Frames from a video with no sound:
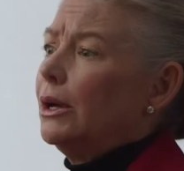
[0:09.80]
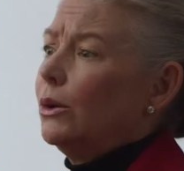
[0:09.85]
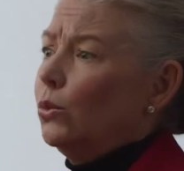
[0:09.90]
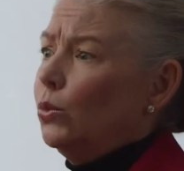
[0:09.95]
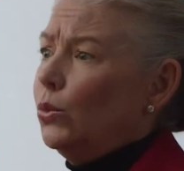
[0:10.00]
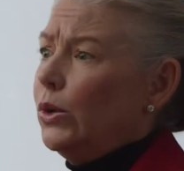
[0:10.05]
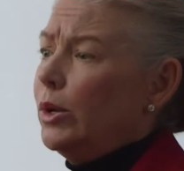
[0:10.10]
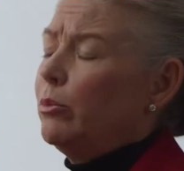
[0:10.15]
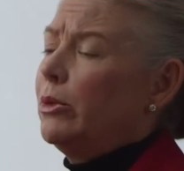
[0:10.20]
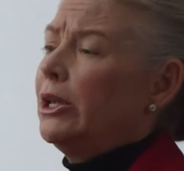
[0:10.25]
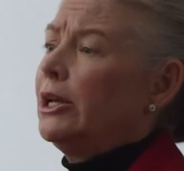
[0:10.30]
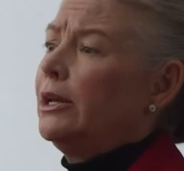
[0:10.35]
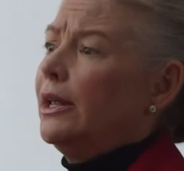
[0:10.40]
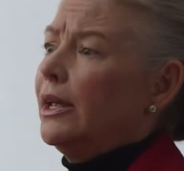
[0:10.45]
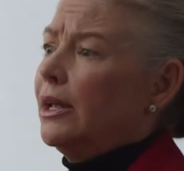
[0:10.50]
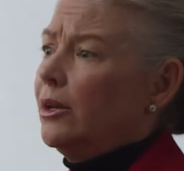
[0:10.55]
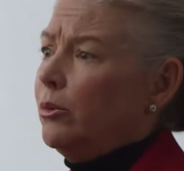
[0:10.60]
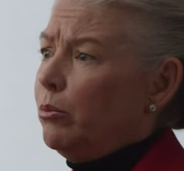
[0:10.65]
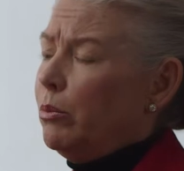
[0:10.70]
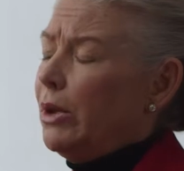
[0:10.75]
women
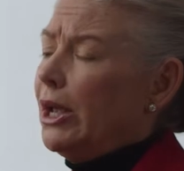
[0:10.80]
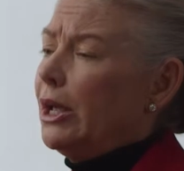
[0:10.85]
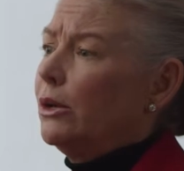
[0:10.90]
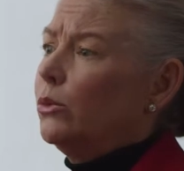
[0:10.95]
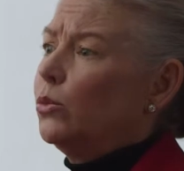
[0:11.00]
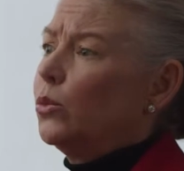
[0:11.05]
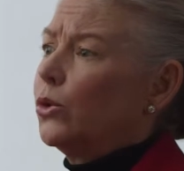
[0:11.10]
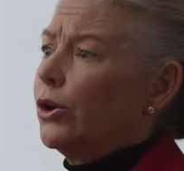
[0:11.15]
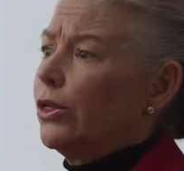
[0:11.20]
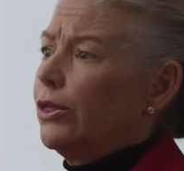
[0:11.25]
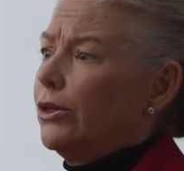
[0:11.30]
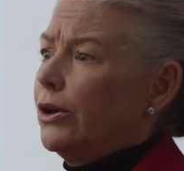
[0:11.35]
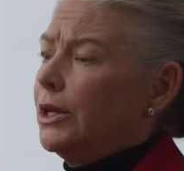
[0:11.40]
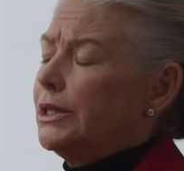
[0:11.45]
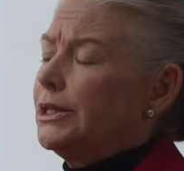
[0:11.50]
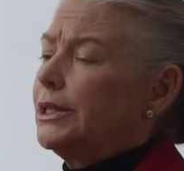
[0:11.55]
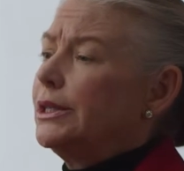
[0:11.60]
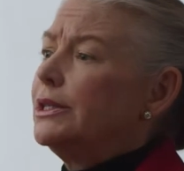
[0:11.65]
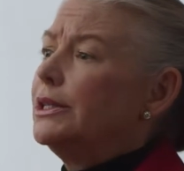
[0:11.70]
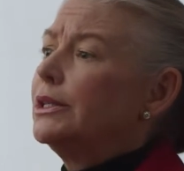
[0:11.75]
and men were
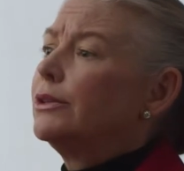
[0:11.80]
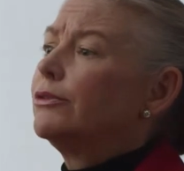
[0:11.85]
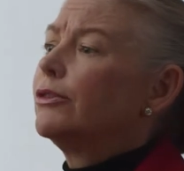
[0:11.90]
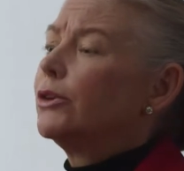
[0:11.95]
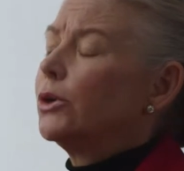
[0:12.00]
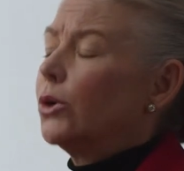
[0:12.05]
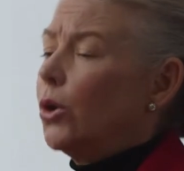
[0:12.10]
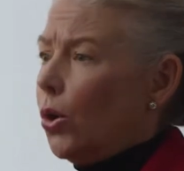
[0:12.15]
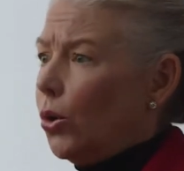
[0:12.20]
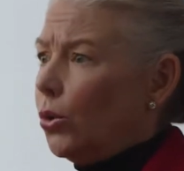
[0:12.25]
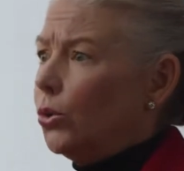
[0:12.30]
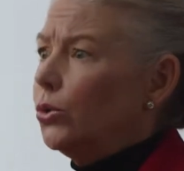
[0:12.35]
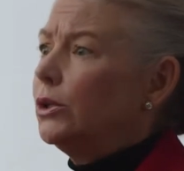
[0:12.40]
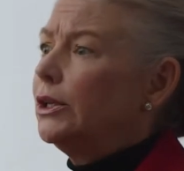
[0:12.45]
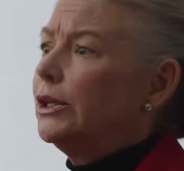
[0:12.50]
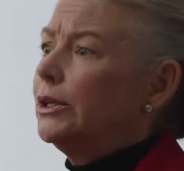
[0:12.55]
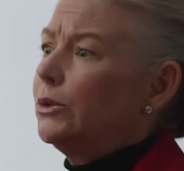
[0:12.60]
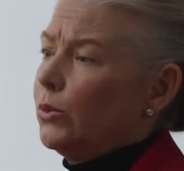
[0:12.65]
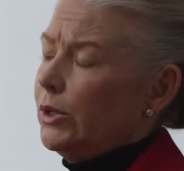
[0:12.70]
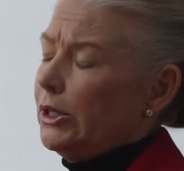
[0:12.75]
thought to differ
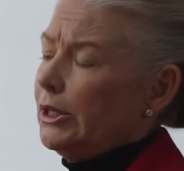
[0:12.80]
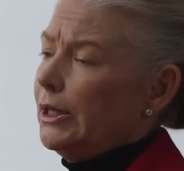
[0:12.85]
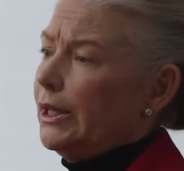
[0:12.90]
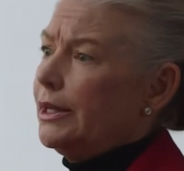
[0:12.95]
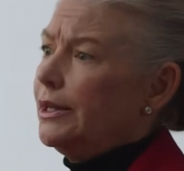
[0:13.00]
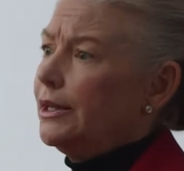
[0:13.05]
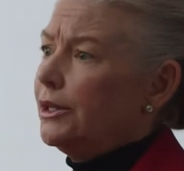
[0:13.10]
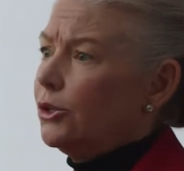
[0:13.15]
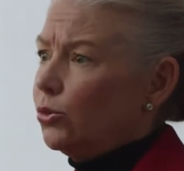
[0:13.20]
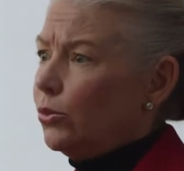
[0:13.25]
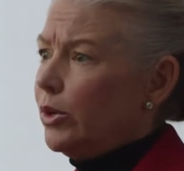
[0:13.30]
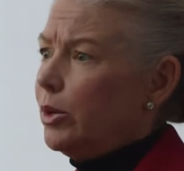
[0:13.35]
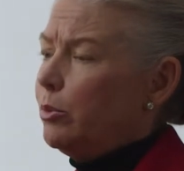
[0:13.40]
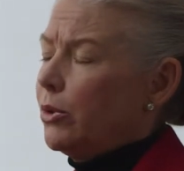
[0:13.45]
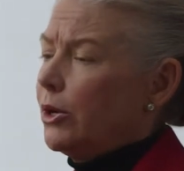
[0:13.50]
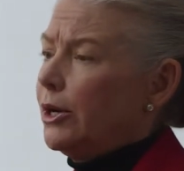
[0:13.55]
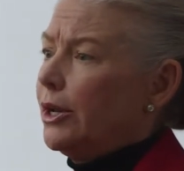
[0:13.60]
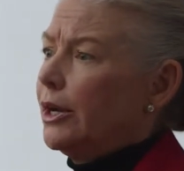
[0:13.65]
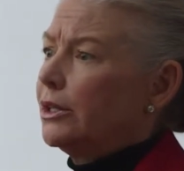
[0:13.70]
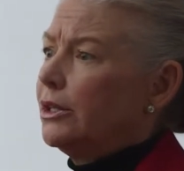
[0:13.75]
only related to
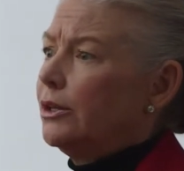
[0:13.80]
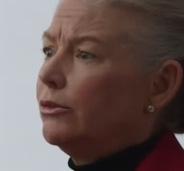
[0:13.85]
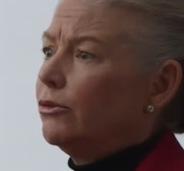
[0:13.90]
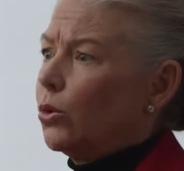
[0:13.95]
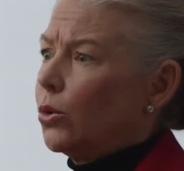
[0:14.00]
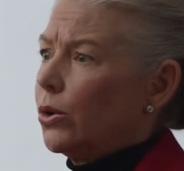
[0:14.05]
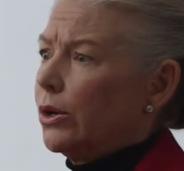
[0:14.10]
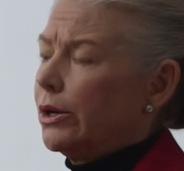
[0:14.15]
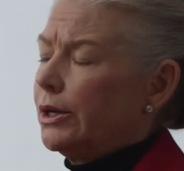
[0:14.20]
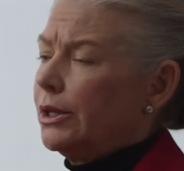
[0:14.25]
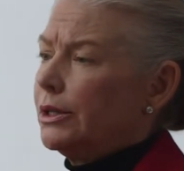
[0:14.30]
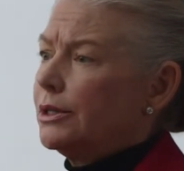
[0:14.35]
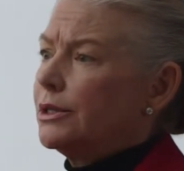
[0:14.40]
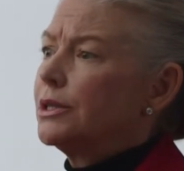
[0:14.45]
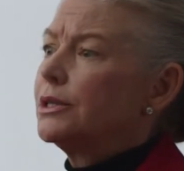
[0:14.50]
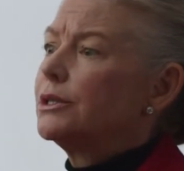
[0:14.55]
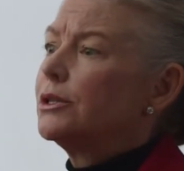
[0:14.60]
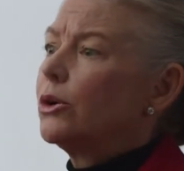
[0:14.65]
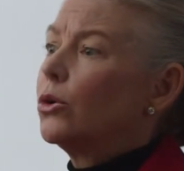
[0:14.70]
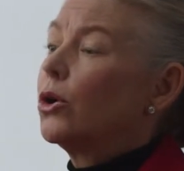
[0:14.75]
reproductive
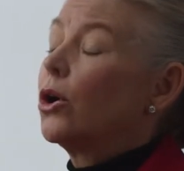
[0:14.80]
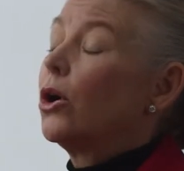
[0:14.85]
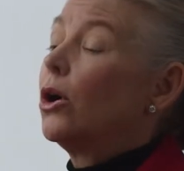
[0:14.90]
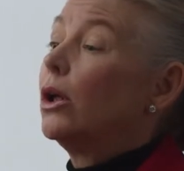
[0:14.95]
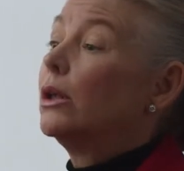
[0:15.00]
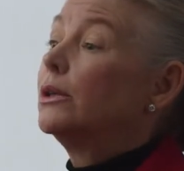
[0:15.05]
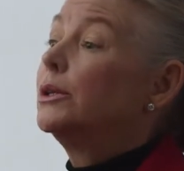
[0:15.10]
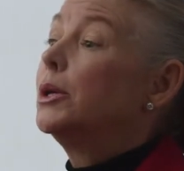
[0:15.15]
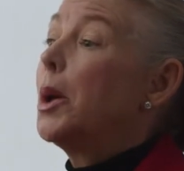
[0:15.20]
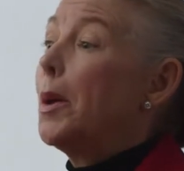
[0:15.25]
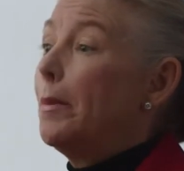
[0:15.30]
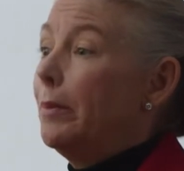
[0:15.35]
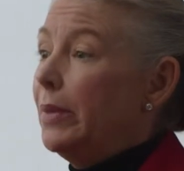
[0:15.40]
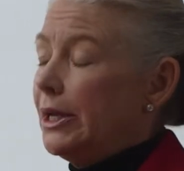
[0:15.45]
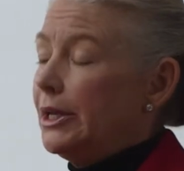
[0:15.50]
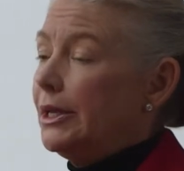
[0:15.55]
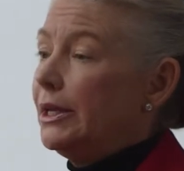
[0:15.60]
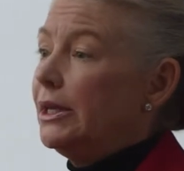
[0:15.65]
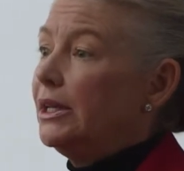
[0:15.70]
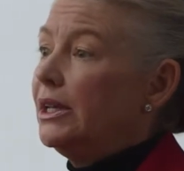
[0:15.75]
organs, so-called
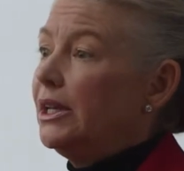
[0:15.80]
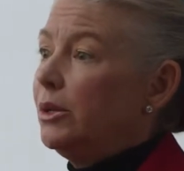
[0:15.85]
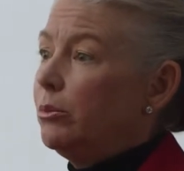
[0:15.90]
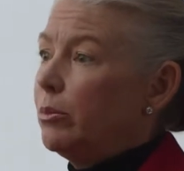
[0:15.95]
bikini